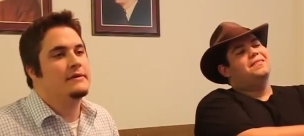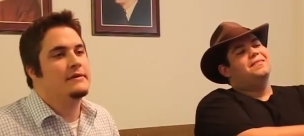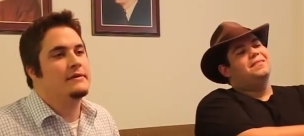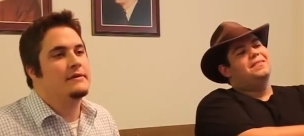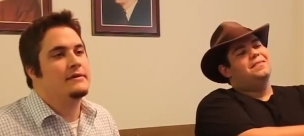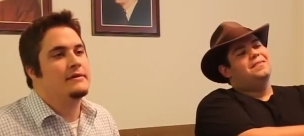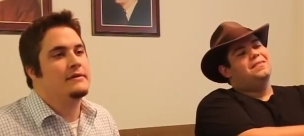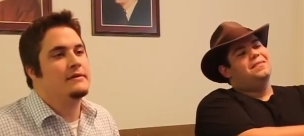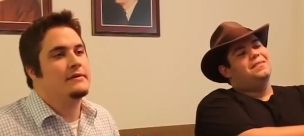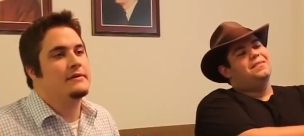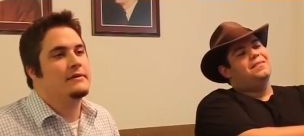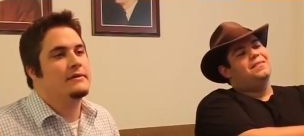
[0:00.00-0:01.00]

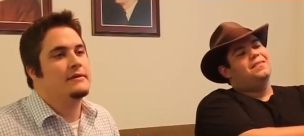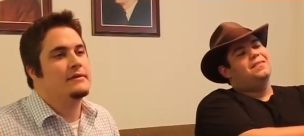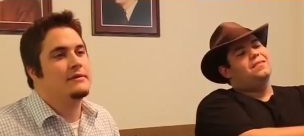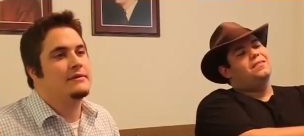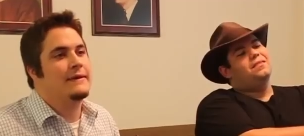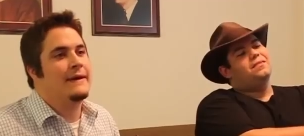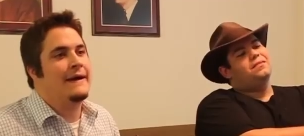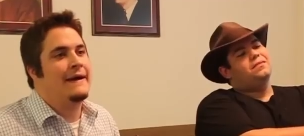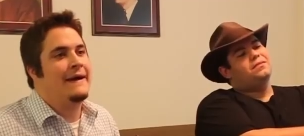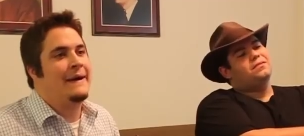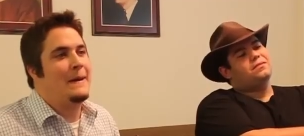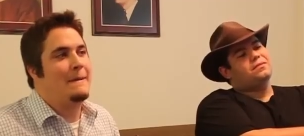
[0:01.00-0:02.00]

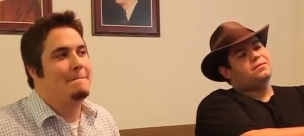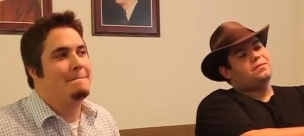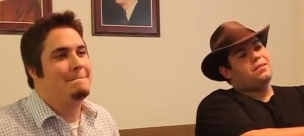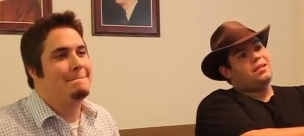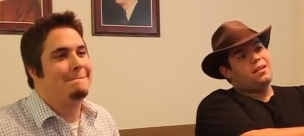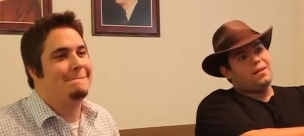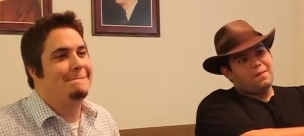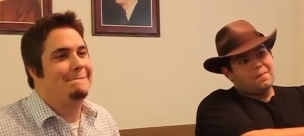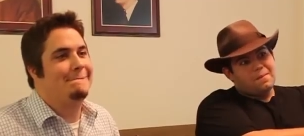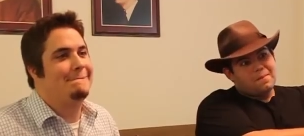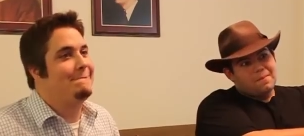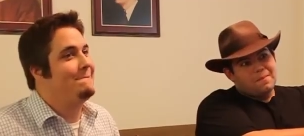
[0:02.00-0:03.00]

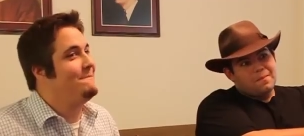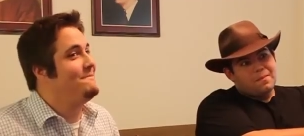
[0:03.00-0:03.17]
Nothing is said.